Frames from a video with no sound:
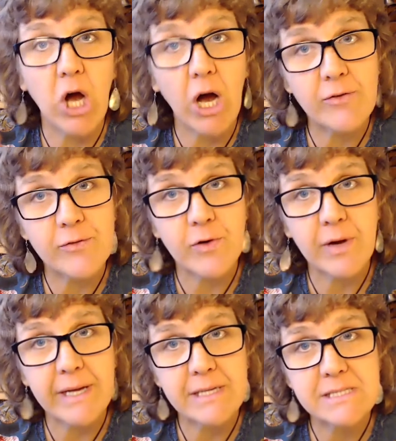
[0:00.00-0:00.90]

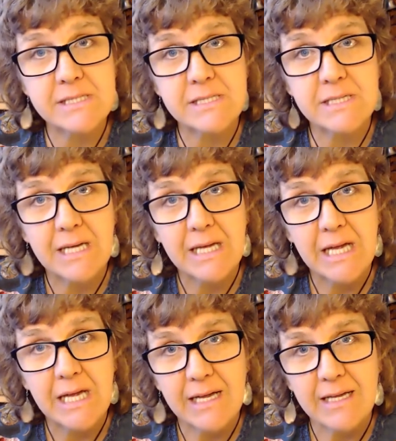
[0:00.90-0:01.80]
offerings,
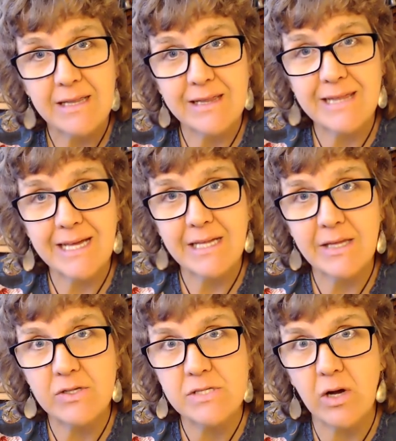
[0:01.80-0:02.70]
then
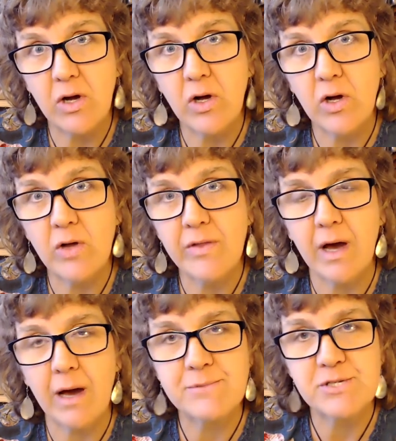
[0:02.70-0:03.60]
there's all the
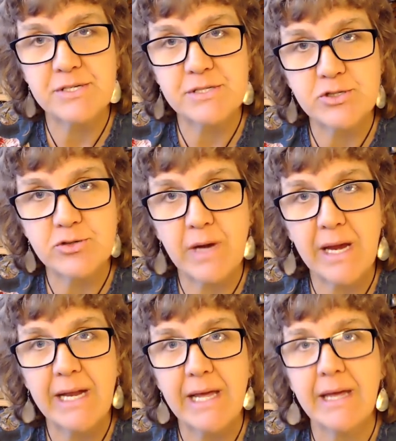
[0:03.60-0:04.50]
options,
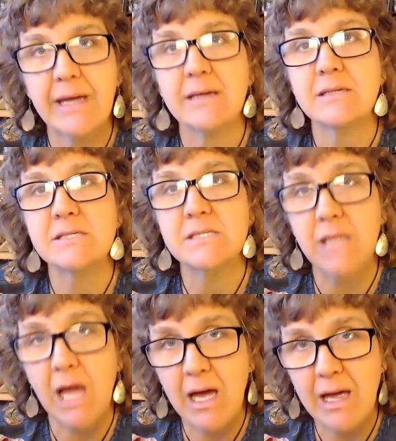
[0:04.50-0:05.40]
trainings,
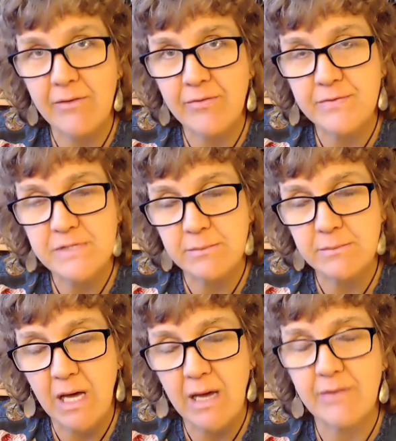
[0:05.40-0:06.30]
some
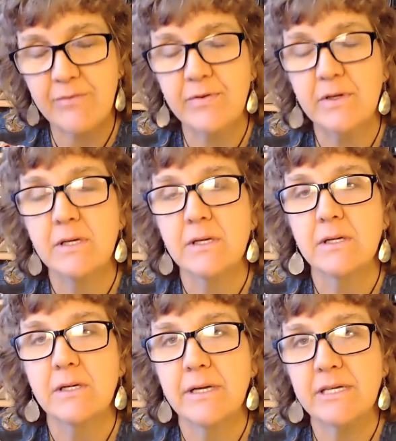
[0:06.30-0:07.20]
live
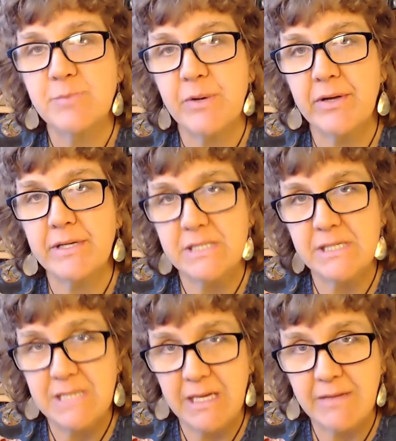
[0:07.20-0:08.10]

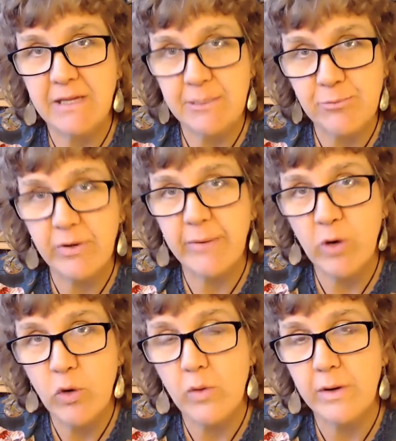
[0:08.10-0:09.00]
experiences, and then the
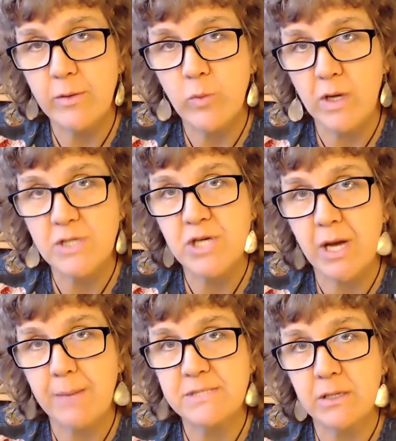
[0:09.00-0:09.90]
pre-recorded
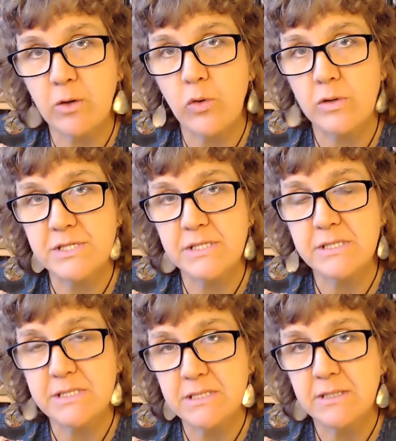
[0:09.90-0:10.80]
workshops and
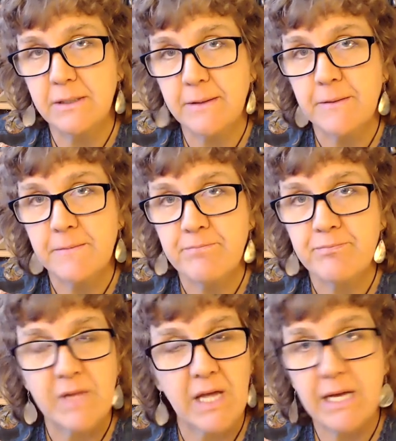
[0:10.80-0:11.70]
courses.
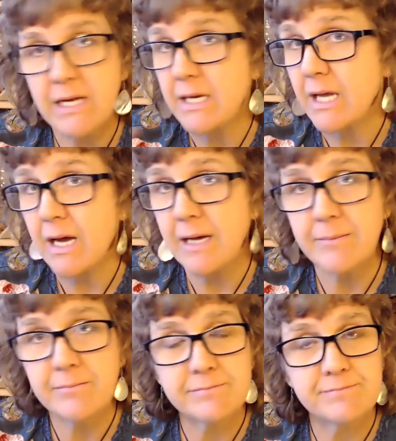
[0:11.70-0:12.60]
And
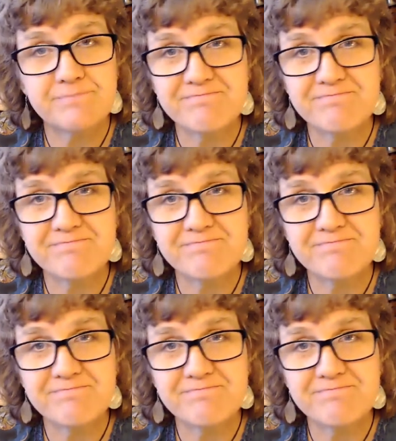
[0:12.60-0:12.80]
I'm